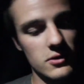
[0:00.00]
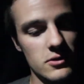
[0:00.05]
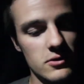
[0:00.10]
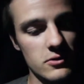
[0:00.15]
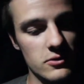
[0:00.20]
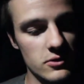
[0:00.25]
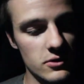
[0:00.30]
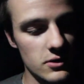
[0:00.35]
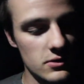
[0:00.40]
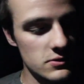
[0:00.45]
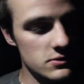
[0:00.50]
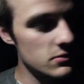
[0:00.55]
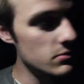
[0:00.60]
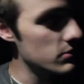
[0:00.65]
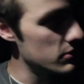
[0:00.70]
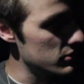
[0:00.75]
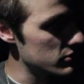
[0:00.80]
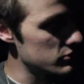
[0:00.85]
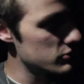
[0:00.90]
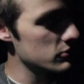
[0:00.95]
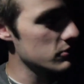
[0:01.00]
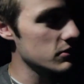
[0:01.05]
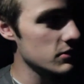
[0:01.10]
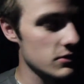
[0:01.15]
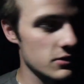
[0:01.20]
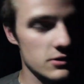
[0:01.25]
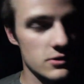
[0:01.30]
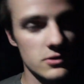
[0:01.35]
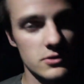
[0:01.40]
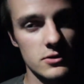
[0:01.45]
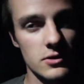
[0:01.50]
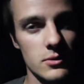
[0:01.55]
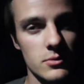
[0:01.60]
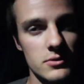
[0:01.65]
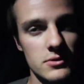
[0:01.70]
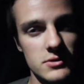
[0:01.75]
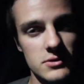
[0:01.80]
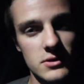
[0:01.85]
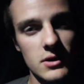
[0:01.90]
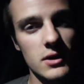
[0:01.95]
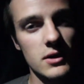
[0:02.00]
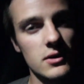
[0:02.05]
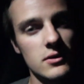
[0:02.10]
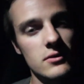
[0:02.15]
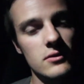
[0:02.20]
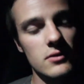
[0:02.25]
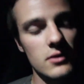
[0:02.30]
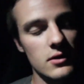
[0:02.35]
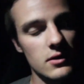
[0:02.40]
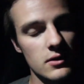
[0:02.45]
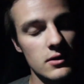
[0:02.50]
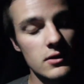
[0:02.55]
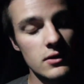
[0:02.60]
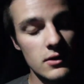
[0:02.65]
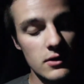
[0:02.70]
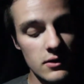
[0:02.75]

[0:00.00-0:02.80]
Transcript: I know you guys have been enjoying like the double-sided the